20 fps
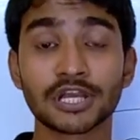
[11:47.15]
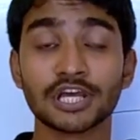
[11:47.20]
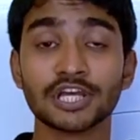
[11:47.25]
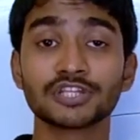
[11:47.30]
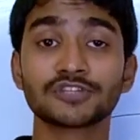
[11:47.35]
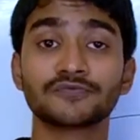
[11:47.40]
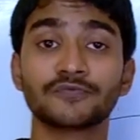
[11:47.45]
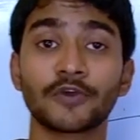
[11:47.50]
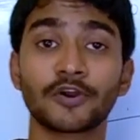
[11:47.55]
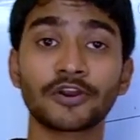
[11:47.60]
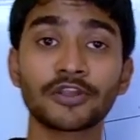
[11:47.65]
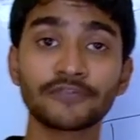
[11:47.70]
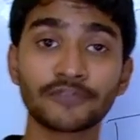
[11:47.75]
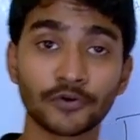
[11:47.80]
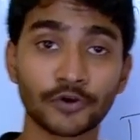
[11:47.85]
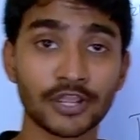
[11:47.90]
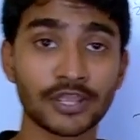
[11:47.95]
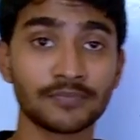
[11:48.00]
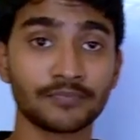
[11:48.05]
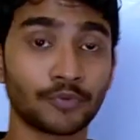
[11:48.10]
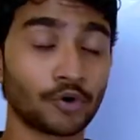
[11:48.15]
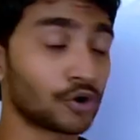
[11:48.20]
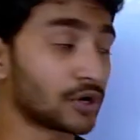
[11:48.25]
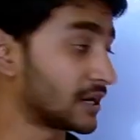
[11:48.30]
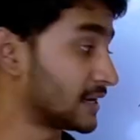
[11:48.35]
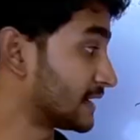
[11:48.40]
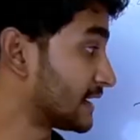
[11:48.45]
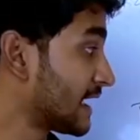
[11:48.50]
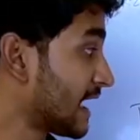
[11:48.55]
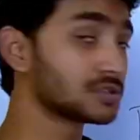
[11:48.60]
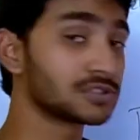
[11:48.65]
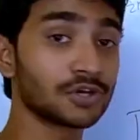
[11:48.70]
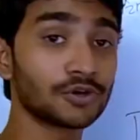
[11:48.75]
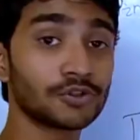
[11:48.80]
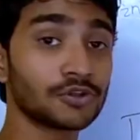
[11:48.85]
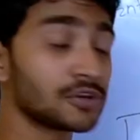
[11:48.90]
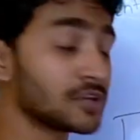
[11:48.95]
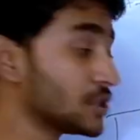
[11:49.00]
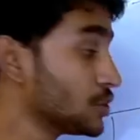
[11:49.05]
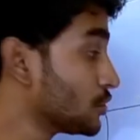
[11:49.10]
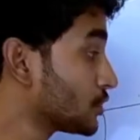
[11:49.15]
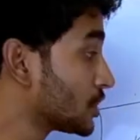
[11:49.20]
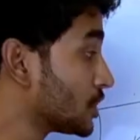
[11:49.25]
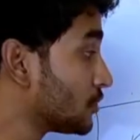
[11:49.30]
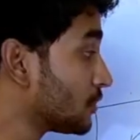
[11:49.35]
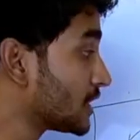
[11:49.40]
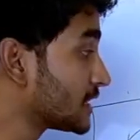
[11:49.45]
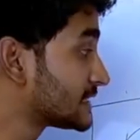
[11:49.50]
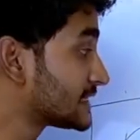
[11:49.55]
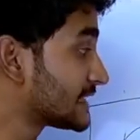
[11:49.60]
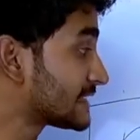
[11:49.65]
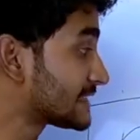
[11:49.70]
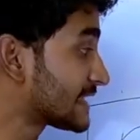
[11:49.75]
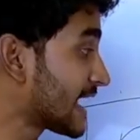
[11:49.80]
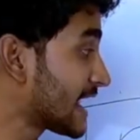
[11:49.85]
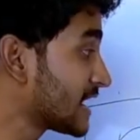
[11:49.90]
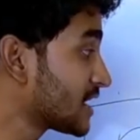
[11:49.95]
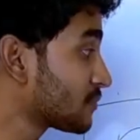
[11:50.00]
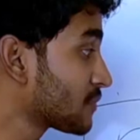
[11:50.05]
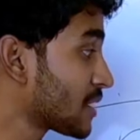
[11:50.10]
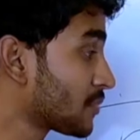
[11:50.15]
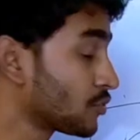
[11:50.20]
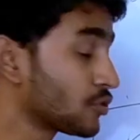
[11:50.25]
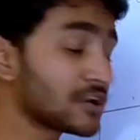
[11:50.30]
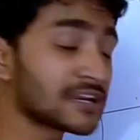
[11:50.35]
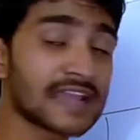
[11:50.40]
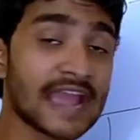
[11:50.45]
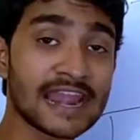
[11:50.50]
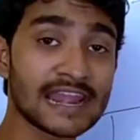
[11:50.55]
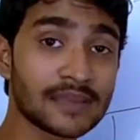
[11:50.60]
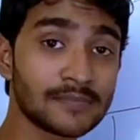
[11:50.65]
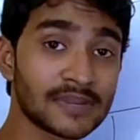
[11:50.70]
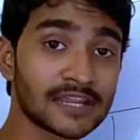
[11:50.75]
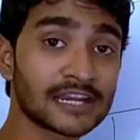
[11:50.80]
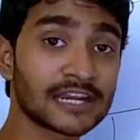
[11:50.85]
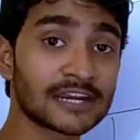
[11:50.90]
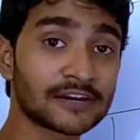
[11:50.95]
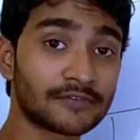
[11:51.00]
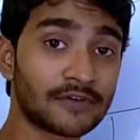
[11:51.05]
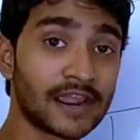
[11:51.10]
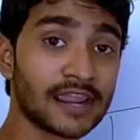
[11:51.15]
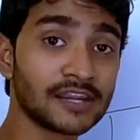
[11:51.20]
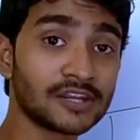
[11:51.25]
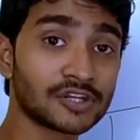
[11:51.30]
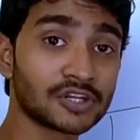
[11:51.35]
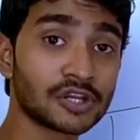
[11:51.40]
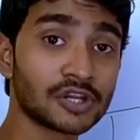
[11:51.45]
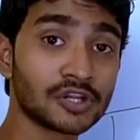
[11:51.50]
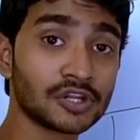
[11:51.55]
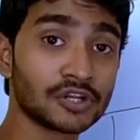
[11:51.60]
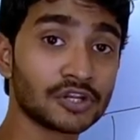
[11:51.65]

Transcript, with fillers: It's very, very important. So the new keyword is assigning memory dynamically, right?